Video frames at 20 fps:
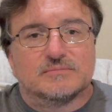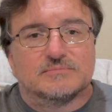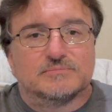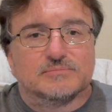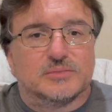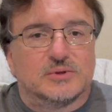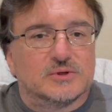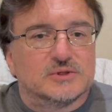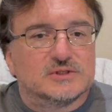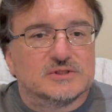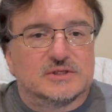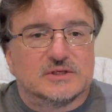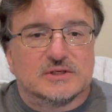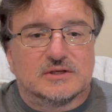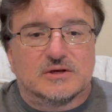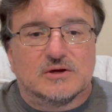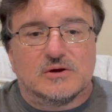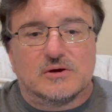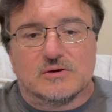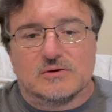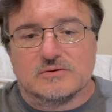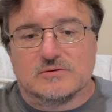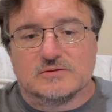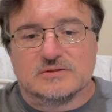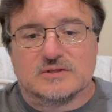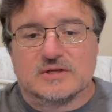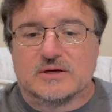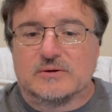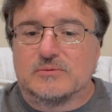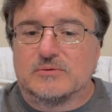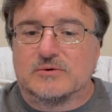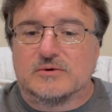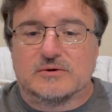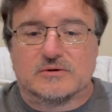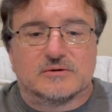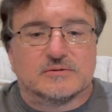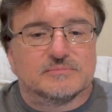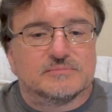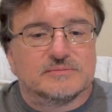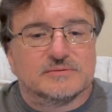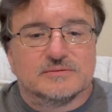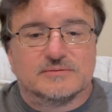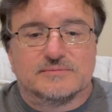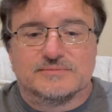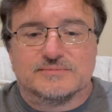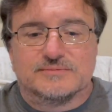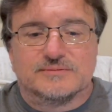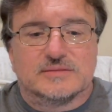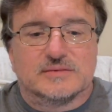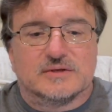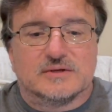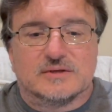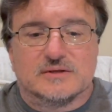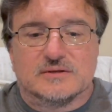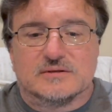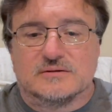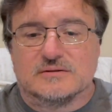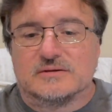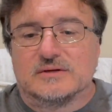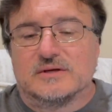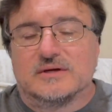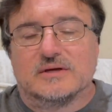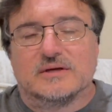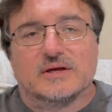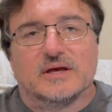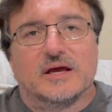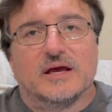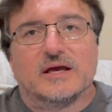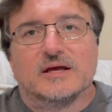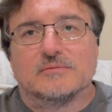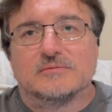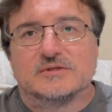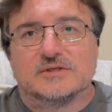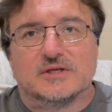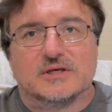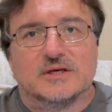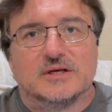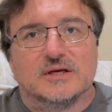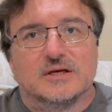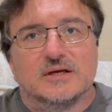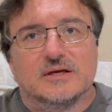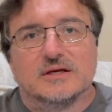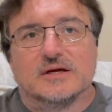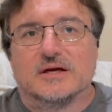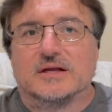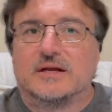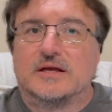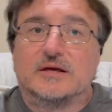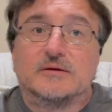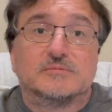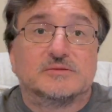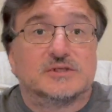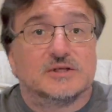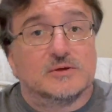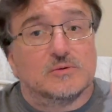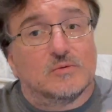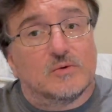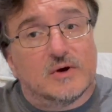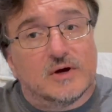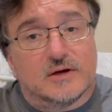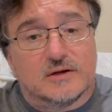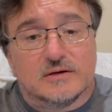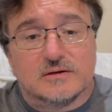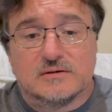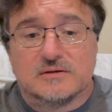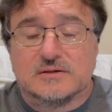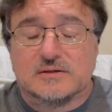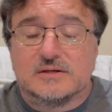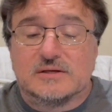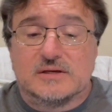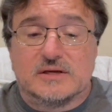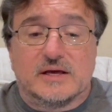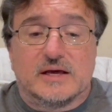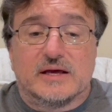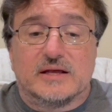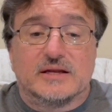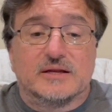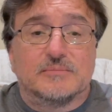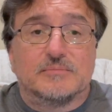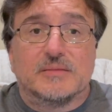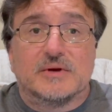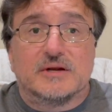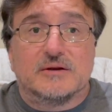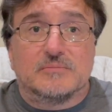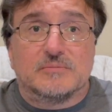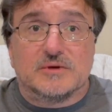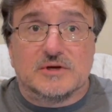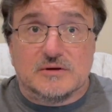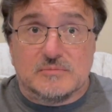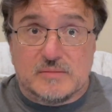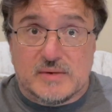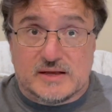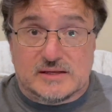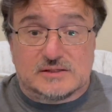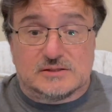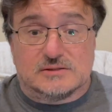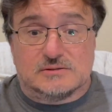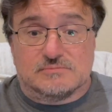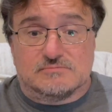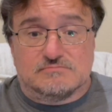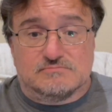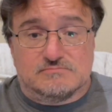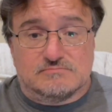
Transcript: puts and calls that were uh, AMC and AMC one, and it made a big mess.